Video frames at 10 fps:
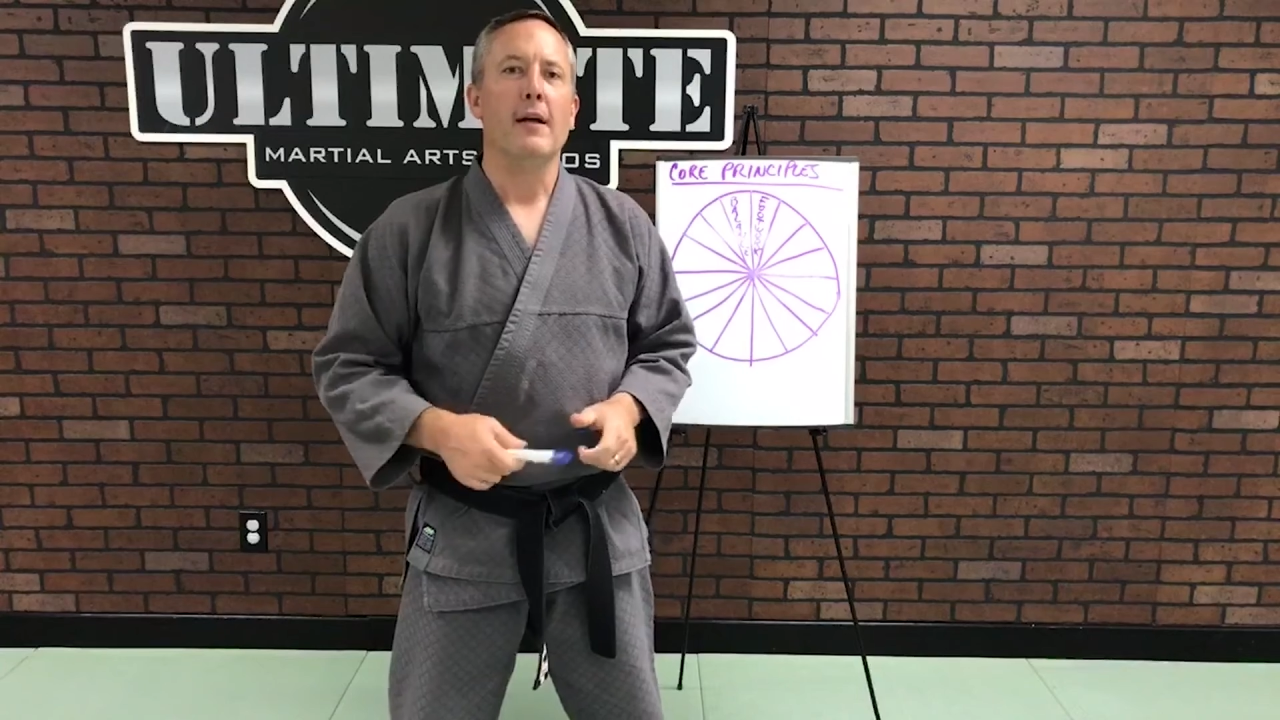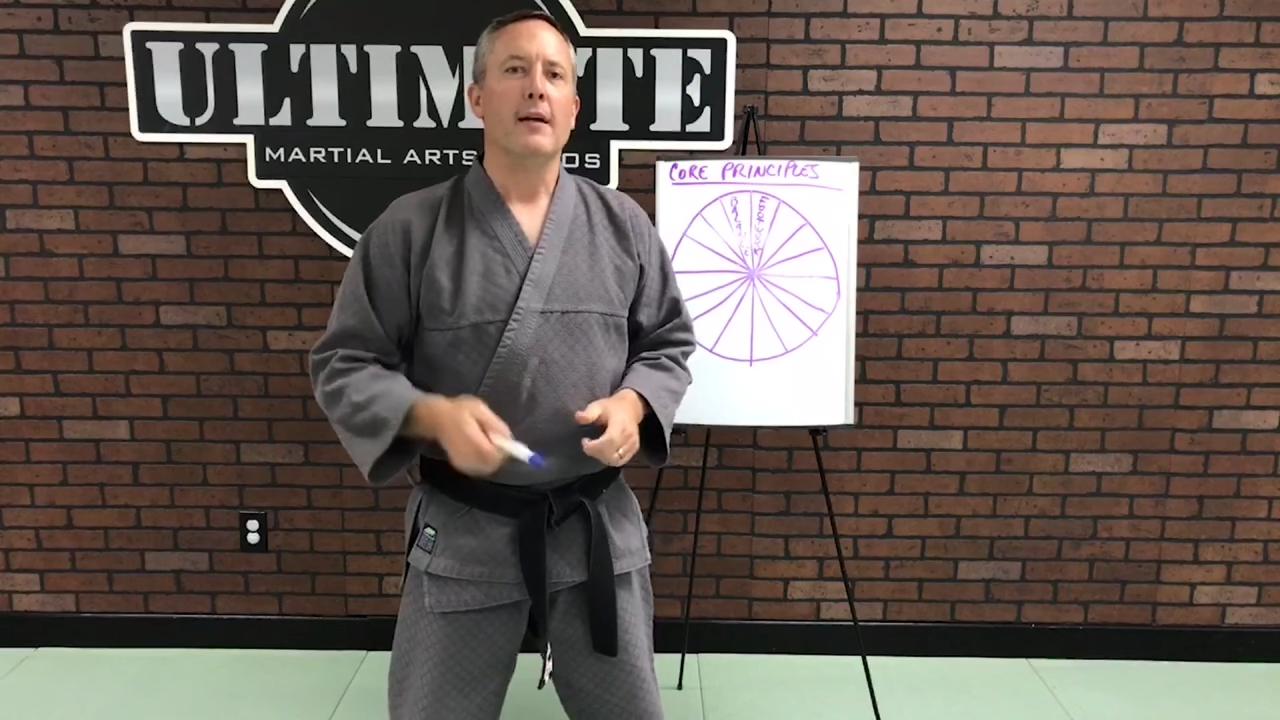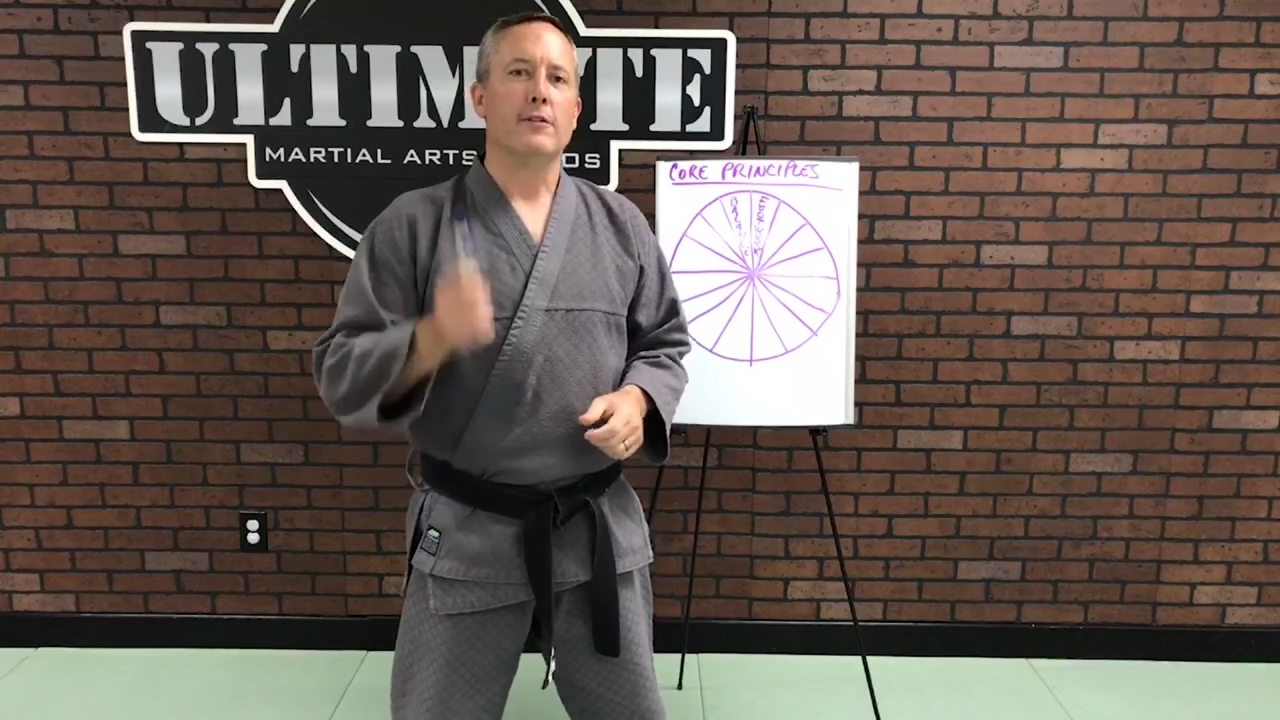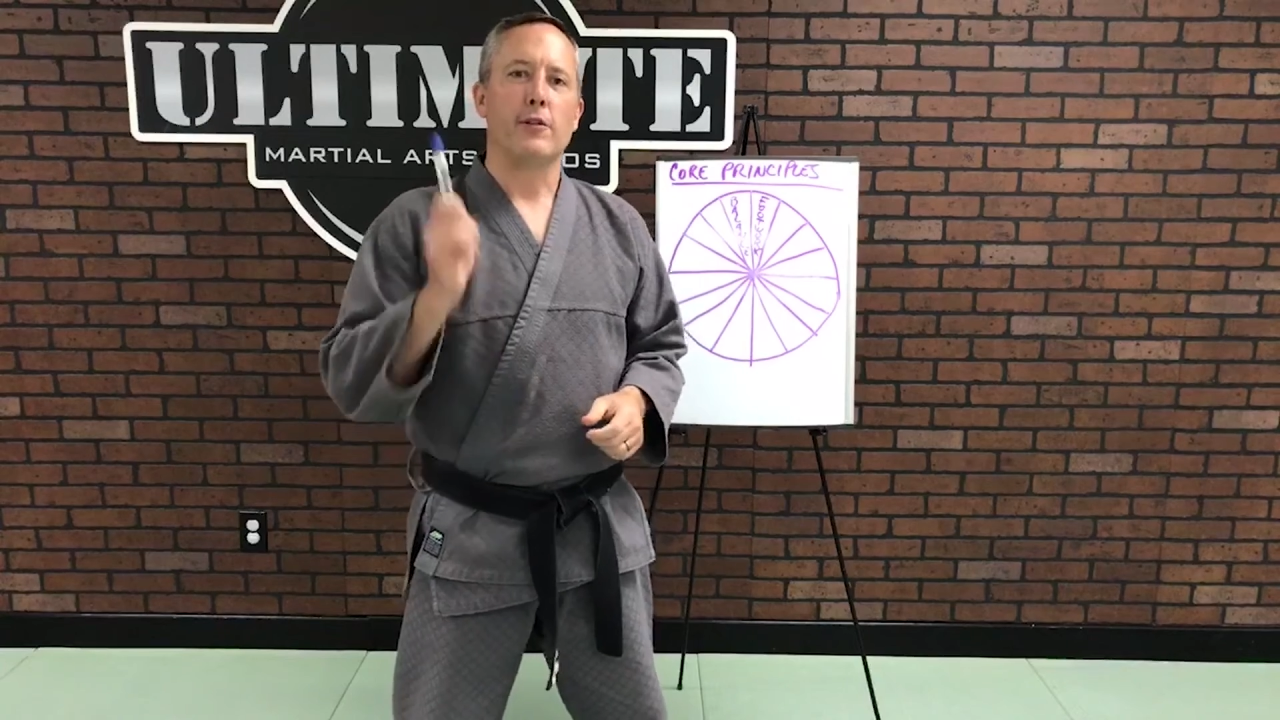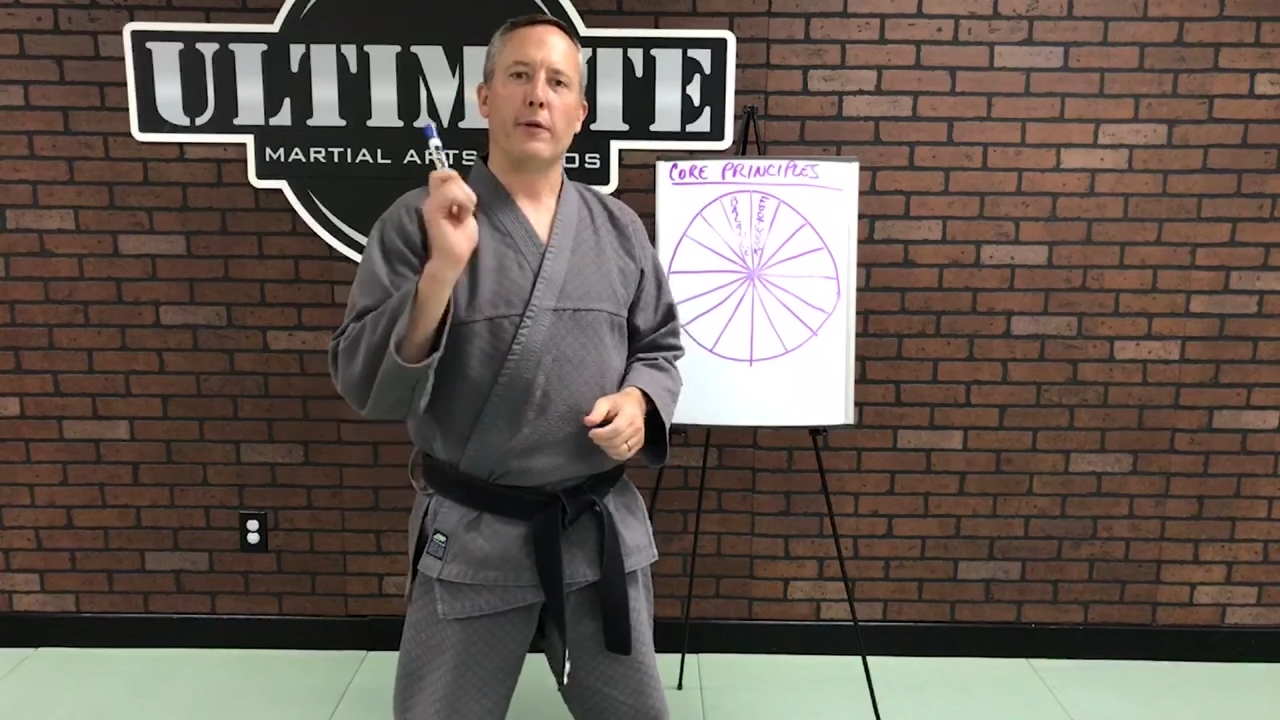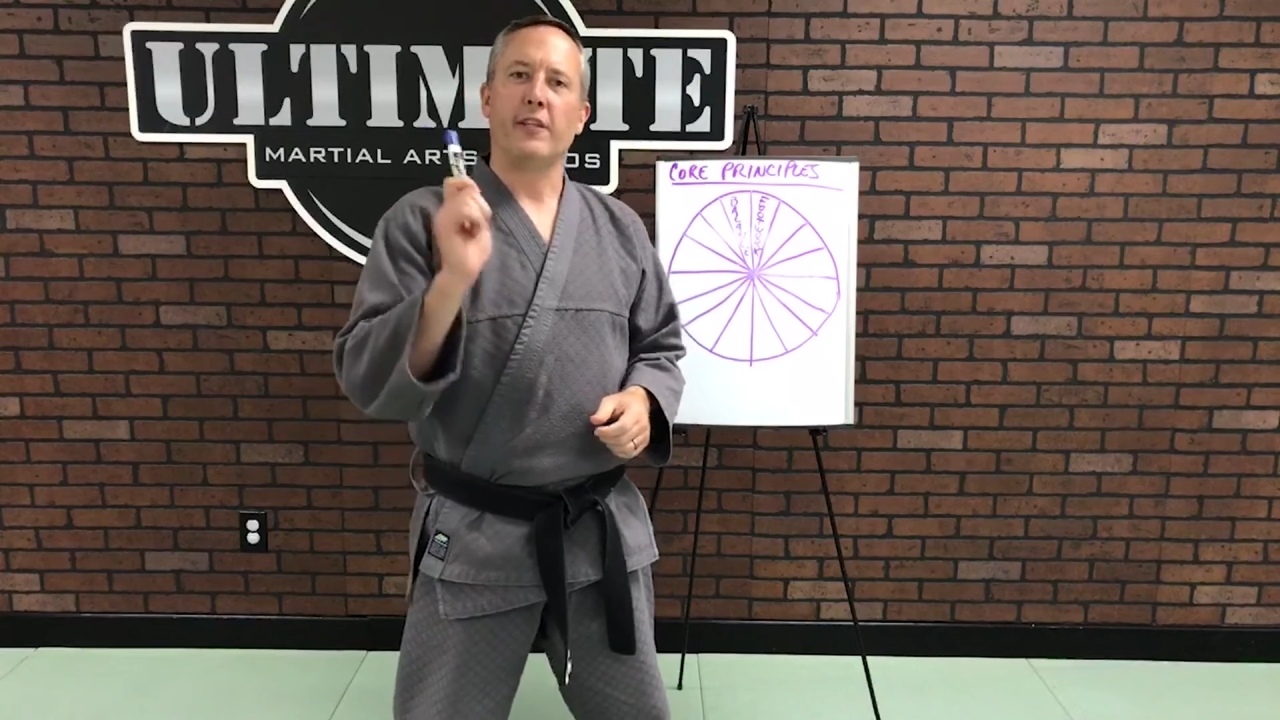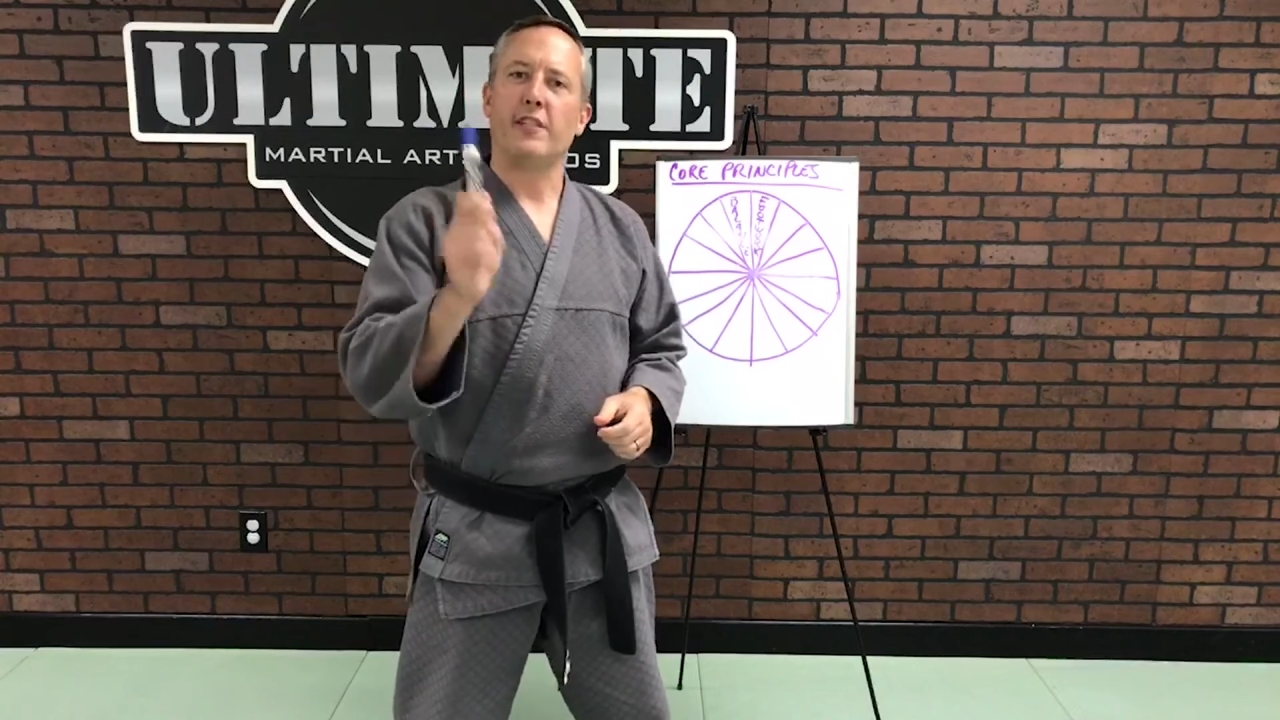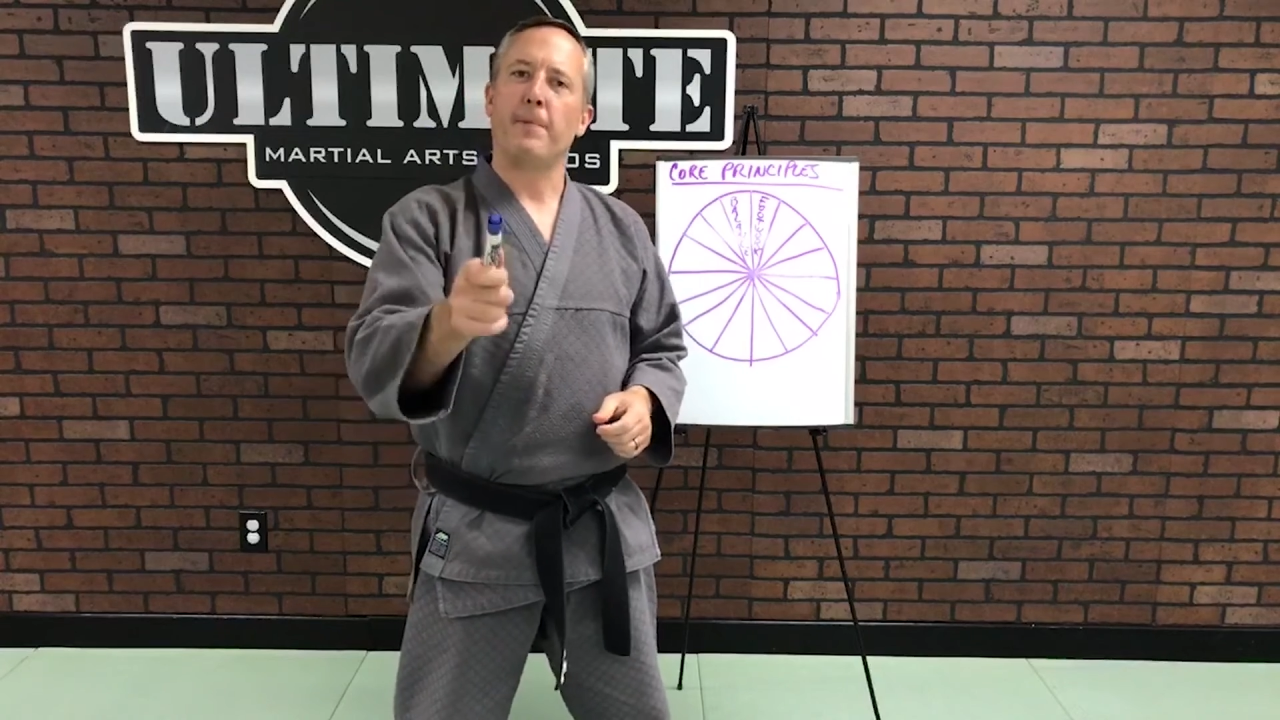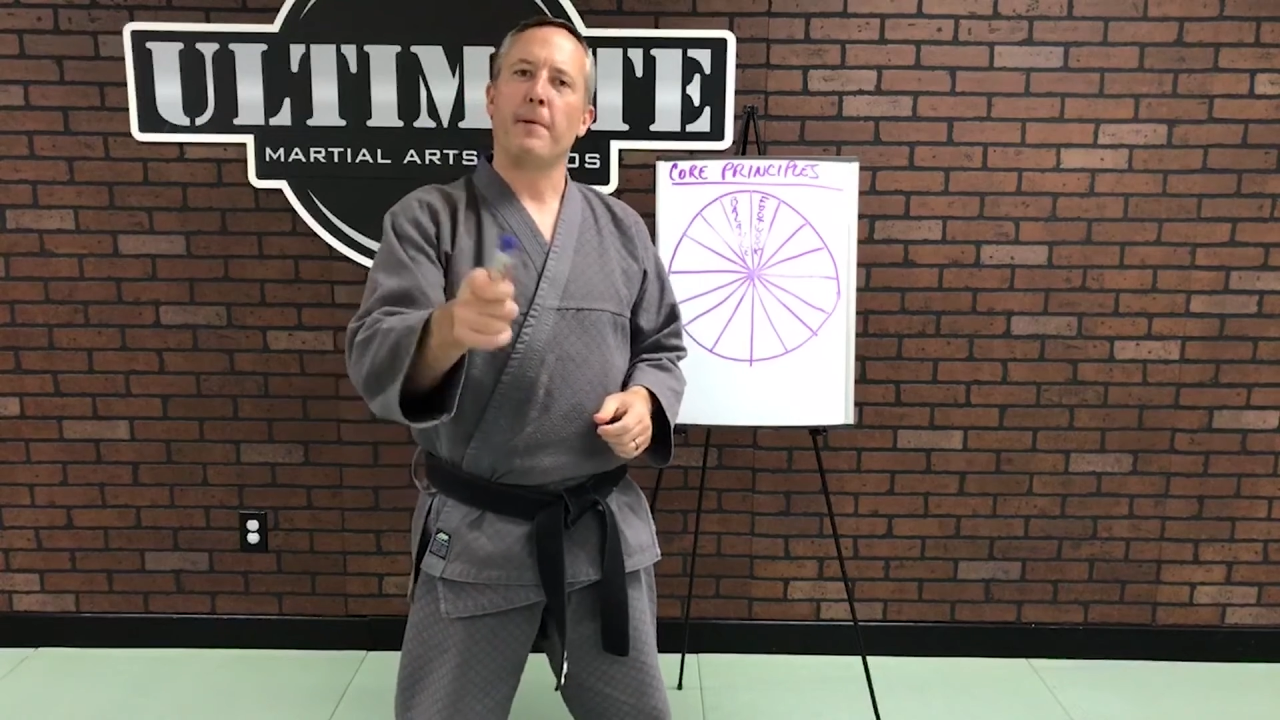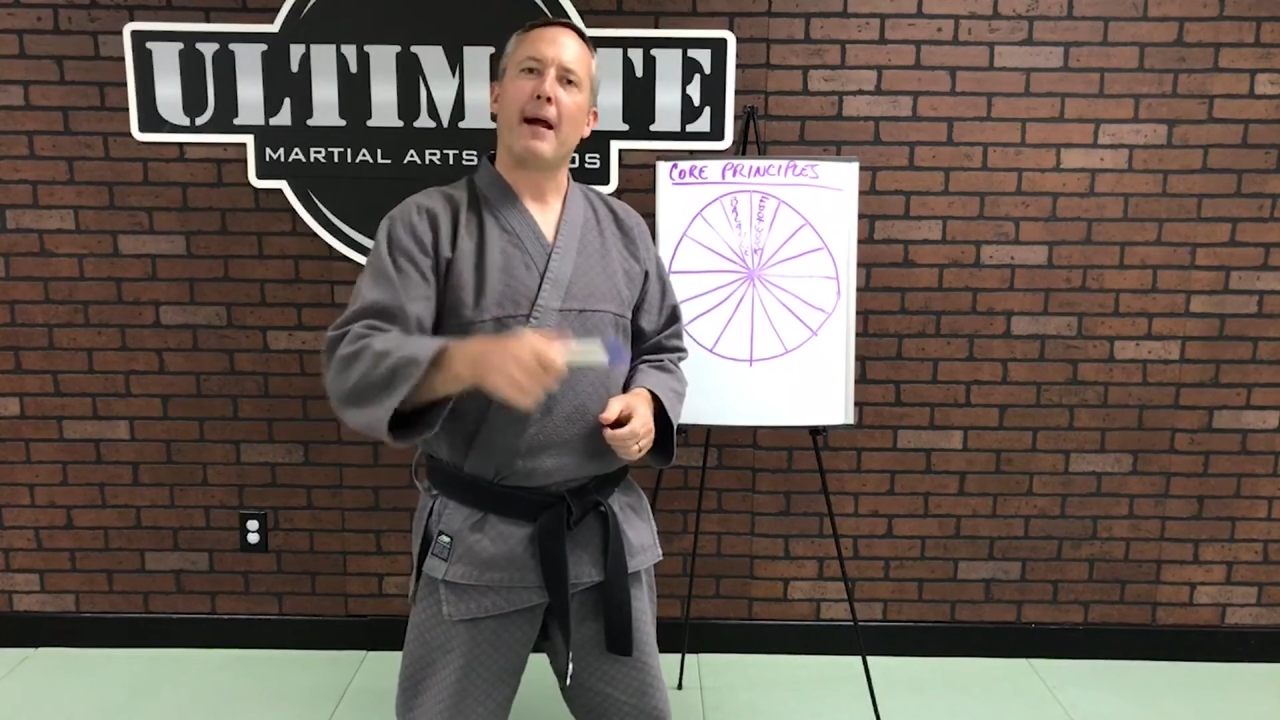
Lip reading: So this has been